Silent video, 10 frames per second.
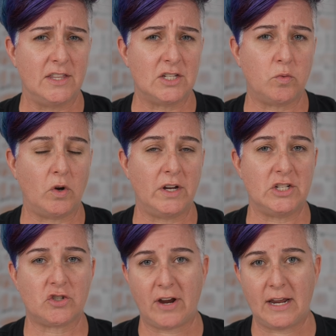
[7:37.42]
This one
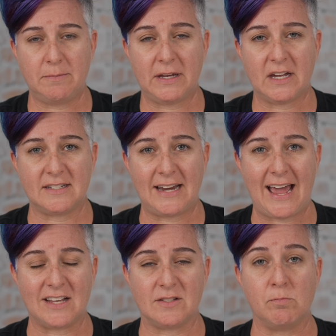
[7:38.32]
is great because it
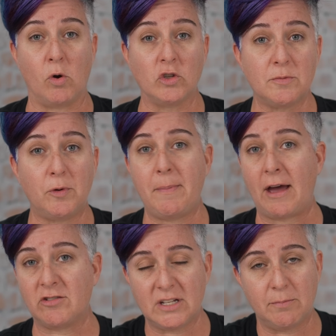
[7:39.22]
has multiple
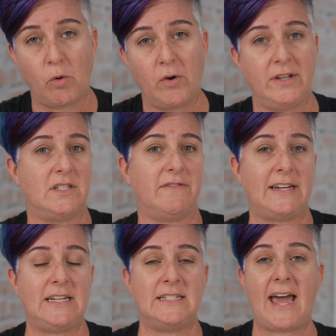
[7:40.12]
mounting points if
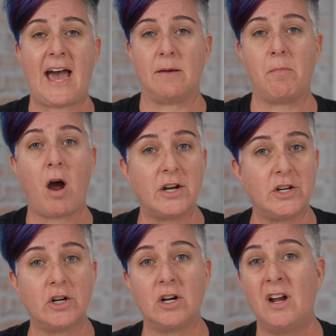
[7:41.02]
I need to add a
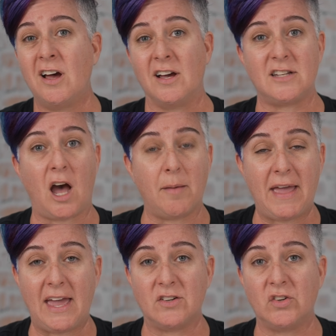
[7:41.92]
monitor, a top
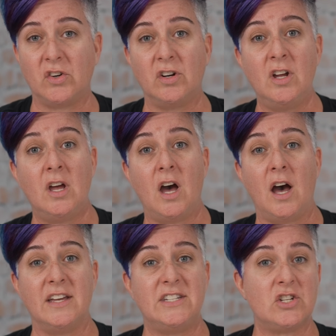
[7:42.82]
handle,
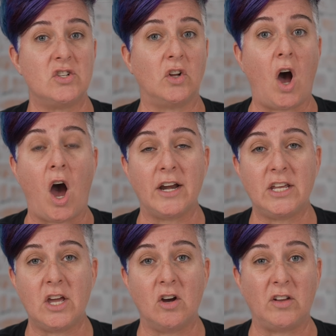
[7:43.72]
additional
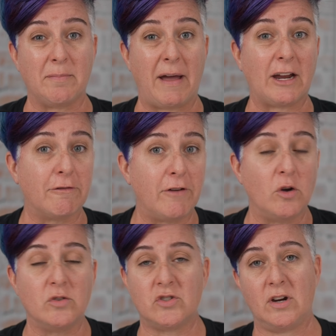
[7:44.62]
audio like
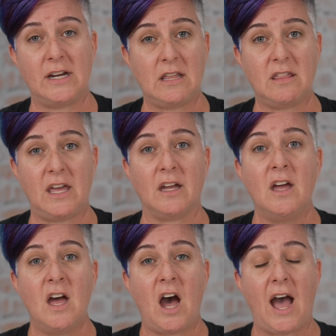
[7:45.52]
microphones or anything.
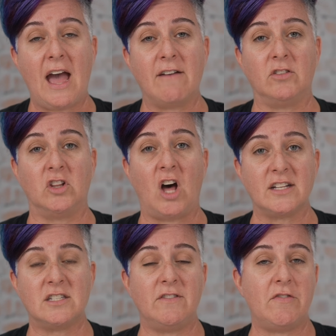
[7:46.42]
I have
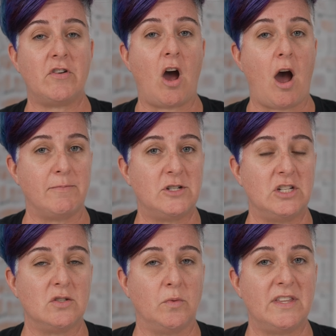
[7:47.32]
lots of different options with